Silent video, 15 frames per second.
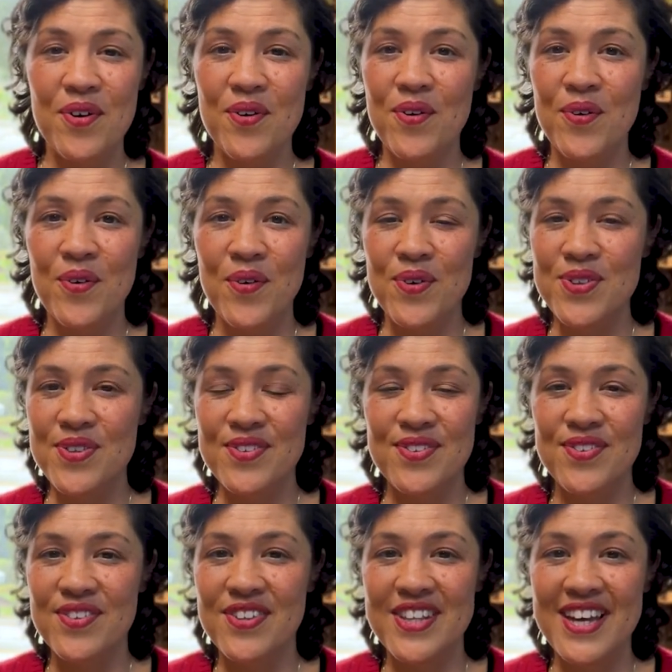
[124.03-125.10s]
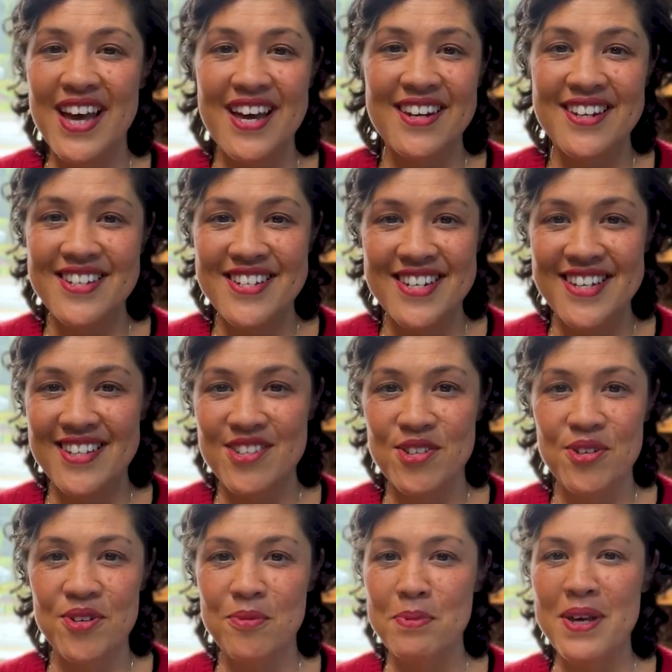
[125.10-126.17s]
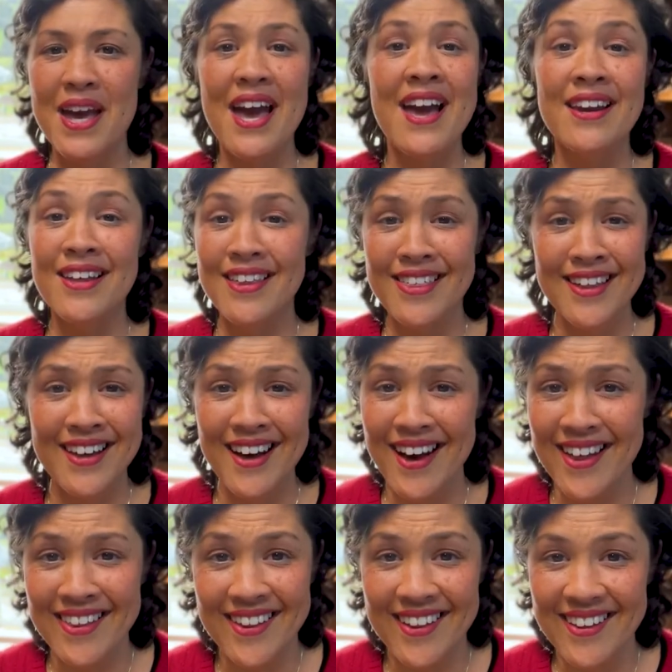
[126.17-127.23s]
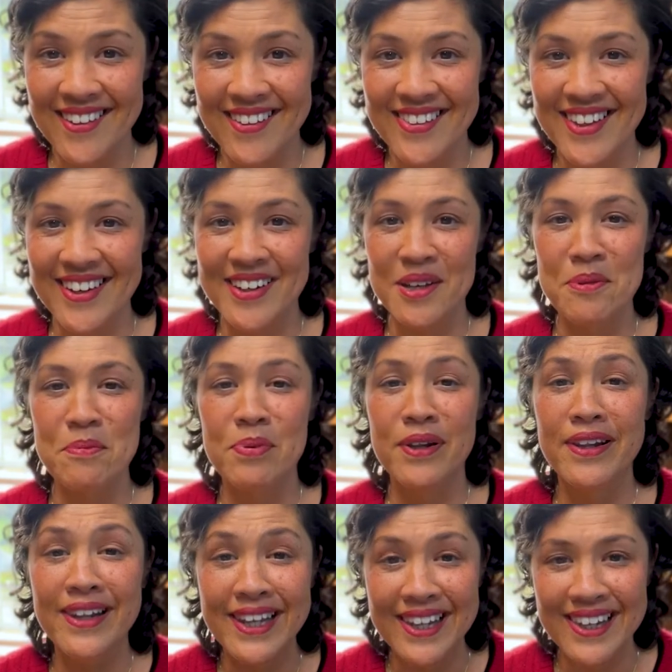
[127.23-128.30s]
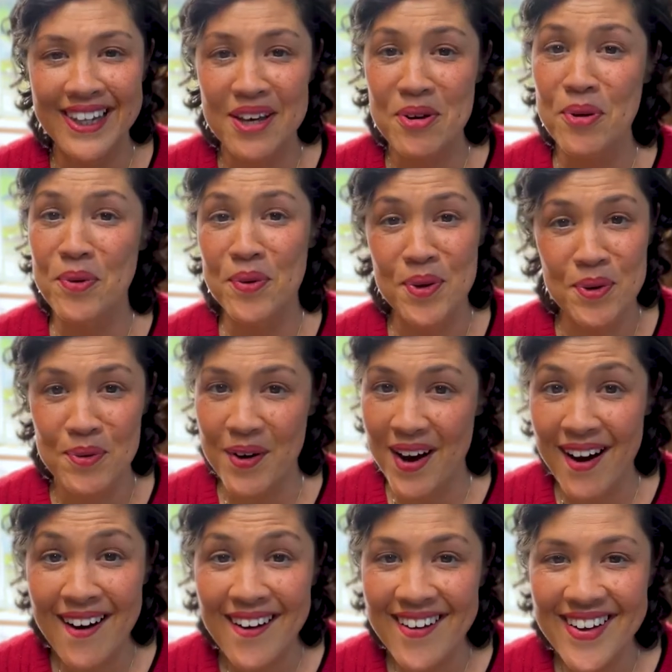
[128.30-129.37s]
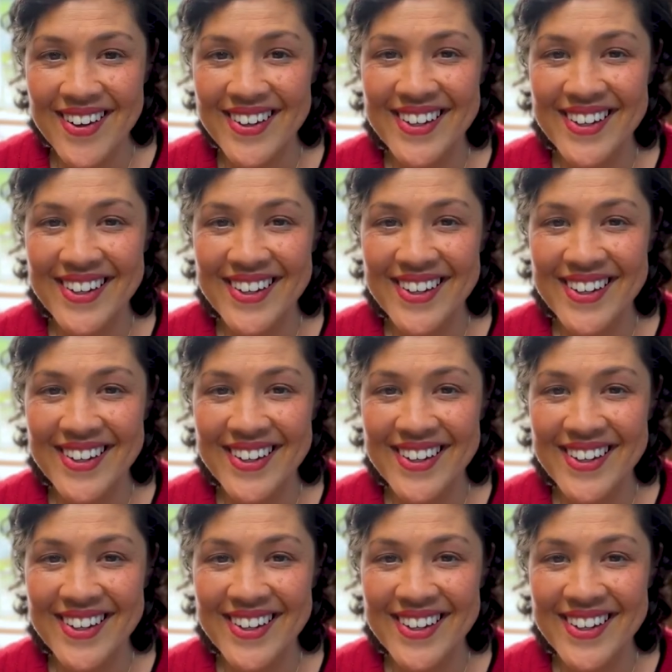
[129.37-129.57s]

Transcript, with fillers: or the energy to be anything other than completely who you are.